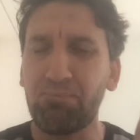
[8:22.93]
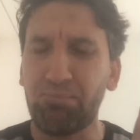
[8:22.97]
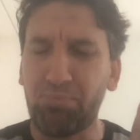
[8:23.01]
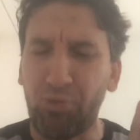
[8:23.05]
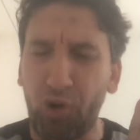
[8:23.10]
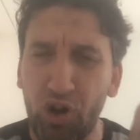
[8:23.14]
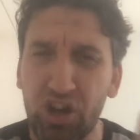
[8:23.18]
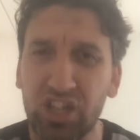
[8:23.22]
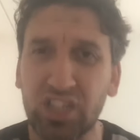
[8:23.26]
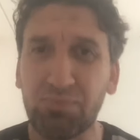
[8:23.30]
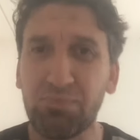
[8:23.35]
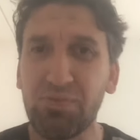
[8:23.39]

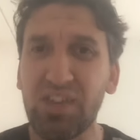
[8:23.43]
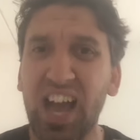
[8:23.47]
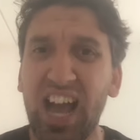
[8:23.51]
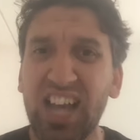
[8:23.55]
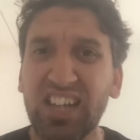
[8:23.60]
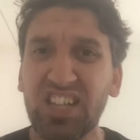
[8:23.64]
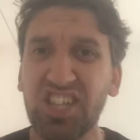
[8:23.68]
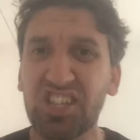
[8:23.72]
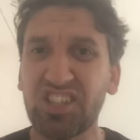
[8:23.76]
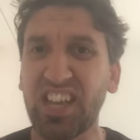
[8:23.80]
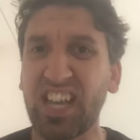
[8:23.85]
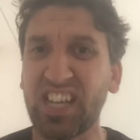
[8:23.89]
points
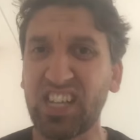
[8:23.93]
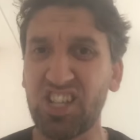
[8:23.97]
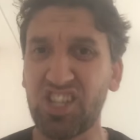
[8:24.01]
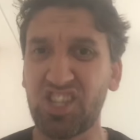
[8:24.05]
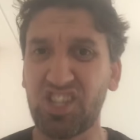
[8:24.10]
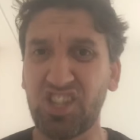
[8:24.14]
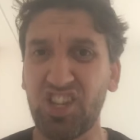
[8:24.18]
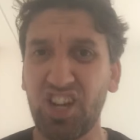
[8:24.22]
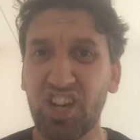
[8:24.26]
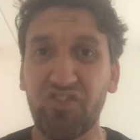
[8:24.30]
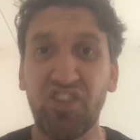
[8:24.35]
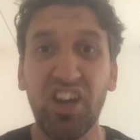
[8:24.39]
behind his second
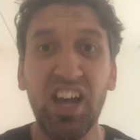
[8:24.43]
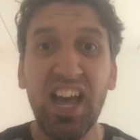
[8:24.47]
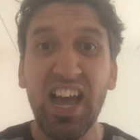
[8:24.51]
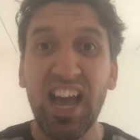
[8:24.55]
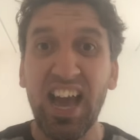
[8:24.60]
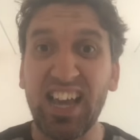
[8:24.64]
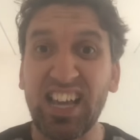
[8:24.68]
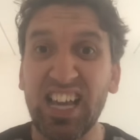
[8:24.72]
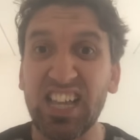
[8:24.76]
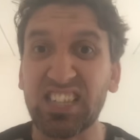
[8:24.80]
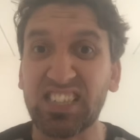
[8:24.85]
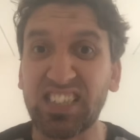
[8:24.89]
serve
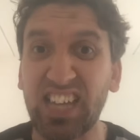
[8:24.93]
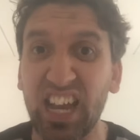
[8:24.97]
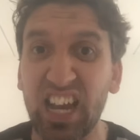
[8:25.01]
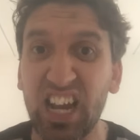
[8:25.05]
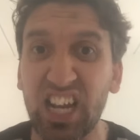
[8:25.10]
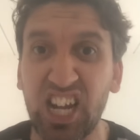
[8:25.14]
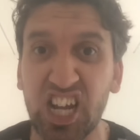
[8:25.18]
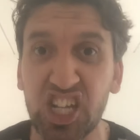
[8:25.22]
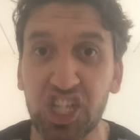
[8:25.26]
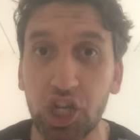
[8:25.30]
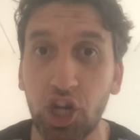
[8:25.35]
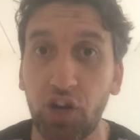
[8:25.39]
against
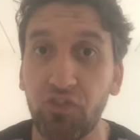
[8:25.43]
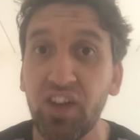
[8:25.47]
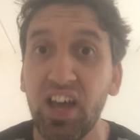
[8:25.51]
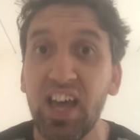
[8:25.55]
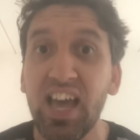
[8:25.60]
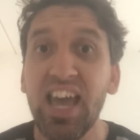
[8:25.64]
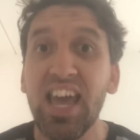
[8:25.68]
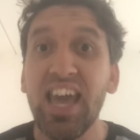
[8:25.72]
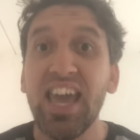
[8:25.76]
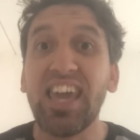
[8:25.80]
Karakhashinov.